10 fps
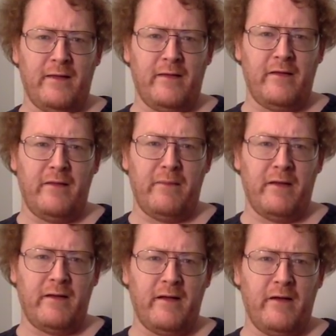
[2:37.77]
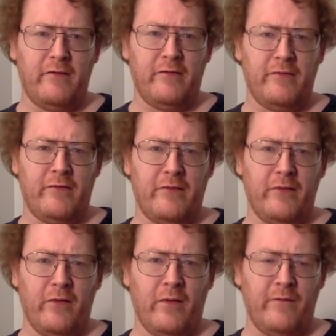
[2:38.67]
They take medications to
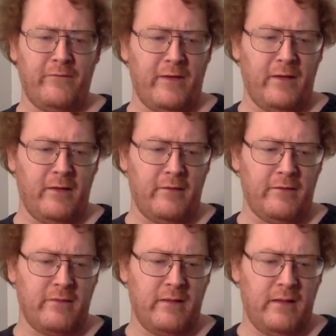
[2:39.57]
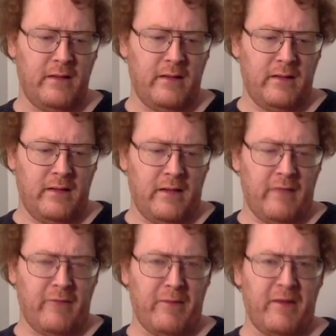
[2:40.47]
dull their feelings.
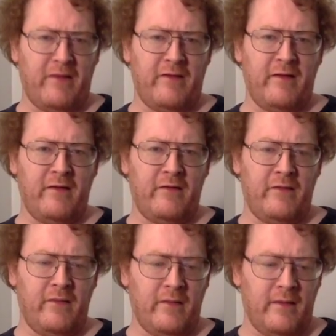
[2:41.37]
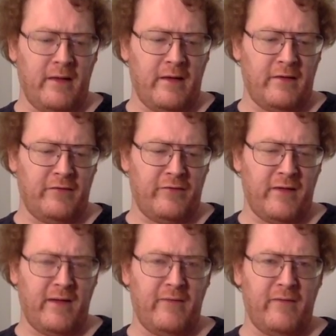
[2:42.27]
Everybody's uh, head is
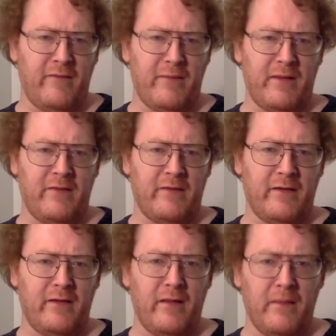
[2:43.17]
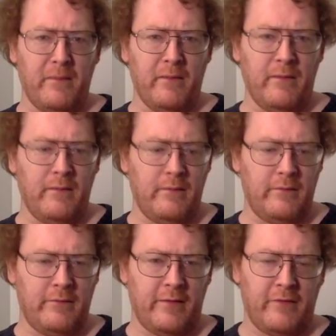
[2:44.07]
shaved. Everybody's like a number.
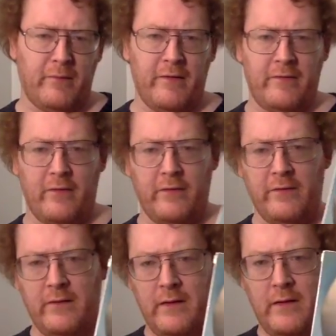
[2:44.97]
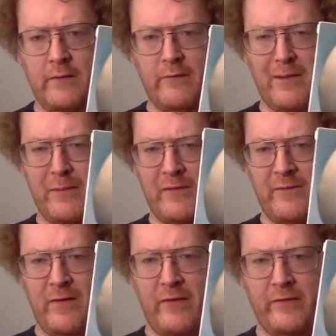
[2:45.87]
That's why he's called Robert
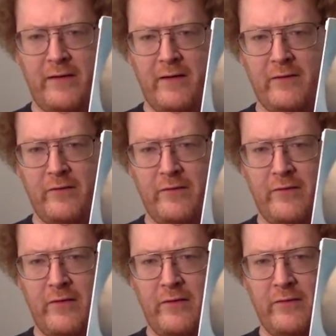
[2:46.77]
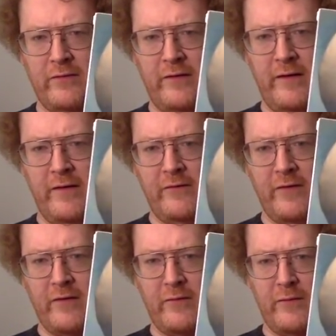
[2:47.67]
Duvall's character is called
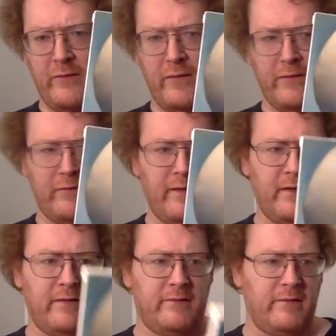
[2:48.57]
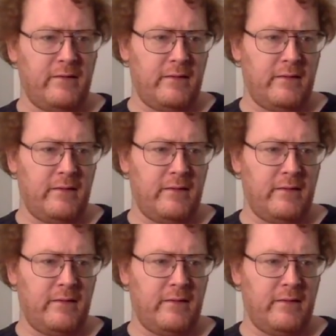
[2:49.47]
THX one one three eight.